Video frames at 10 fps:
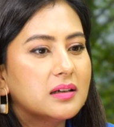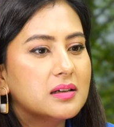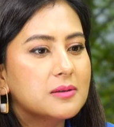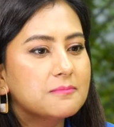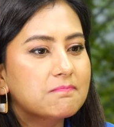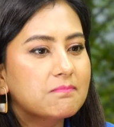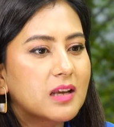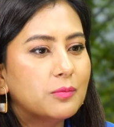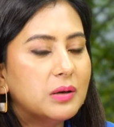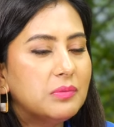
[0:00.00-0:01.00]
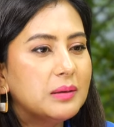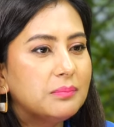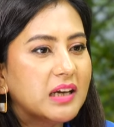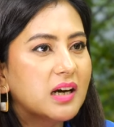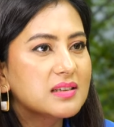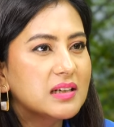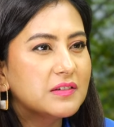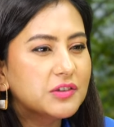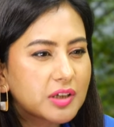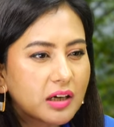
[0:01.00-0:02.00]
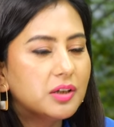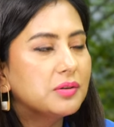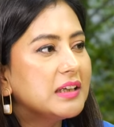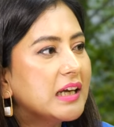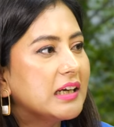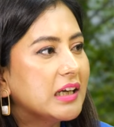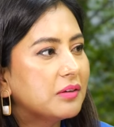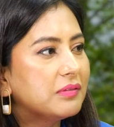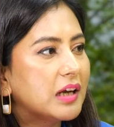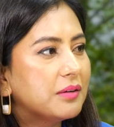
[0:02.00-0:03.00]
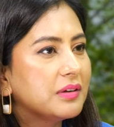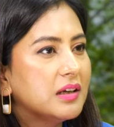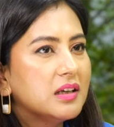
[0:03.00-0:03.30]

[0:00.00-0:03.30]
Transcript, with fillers: um, when we make ourselves shut to the idea of love,